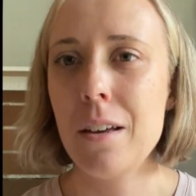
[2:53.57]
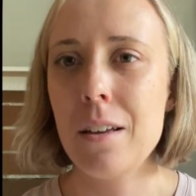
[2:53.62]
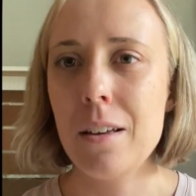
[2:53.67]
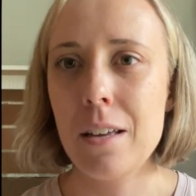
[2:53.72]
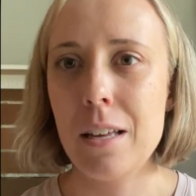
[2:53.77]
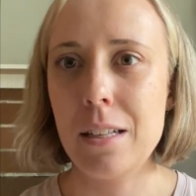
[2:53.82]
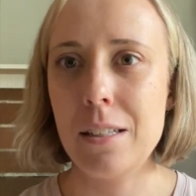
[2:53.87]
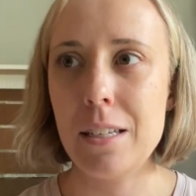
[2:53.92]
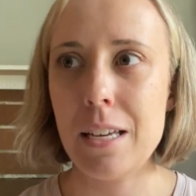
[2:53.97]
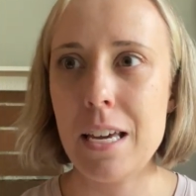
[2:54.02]

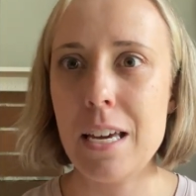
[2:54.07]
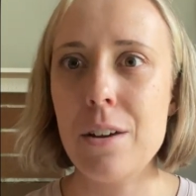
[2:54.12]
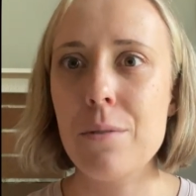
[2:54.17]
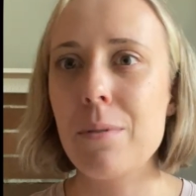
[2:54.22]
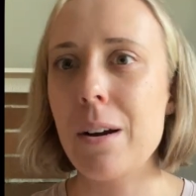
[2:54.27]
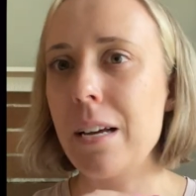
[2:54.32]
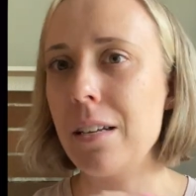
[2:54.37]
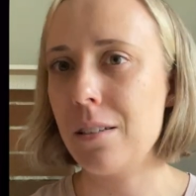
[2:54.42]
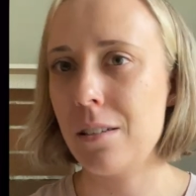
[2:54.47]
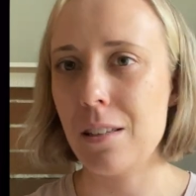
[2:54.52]
It's e
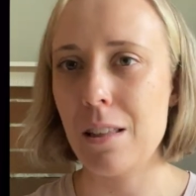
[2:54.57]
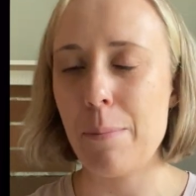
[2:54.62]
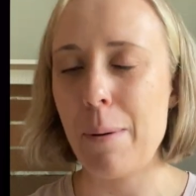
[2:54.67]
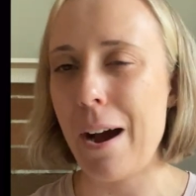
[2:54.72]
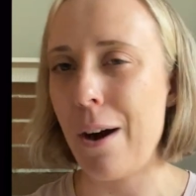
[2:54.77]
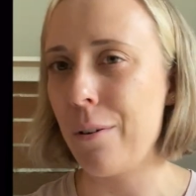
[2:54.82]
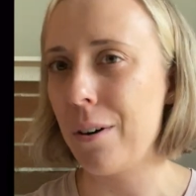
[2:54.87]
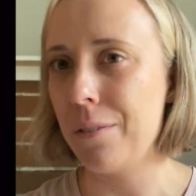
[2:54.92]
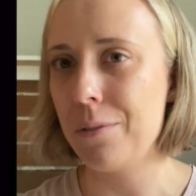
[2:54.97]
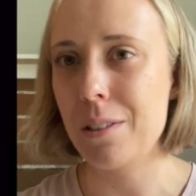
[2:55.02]
raised to the
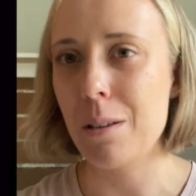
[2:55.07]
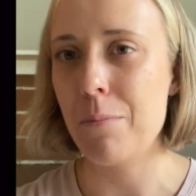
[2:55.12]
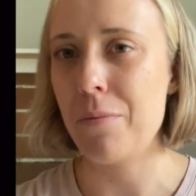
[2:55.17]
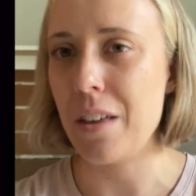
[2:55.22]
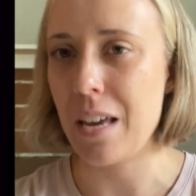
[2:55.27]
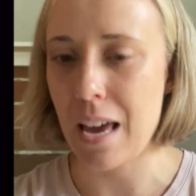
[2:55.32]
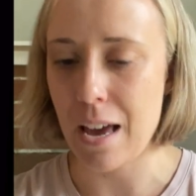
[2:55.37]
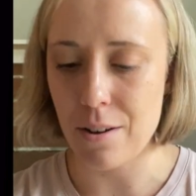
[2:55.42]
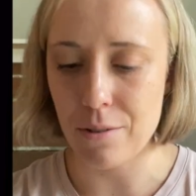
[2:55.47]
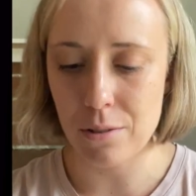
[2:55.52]
power of
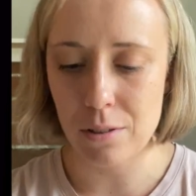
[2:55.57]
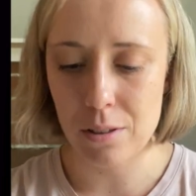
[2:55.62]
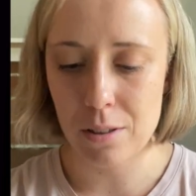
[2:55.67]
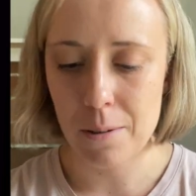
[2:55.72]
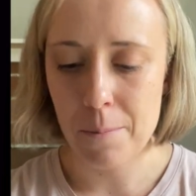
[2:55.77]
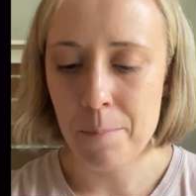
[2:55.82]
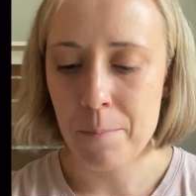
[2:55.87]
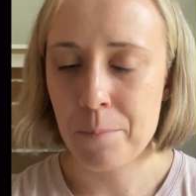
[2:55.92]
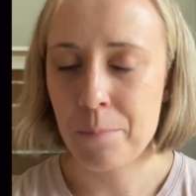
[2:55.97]
something else.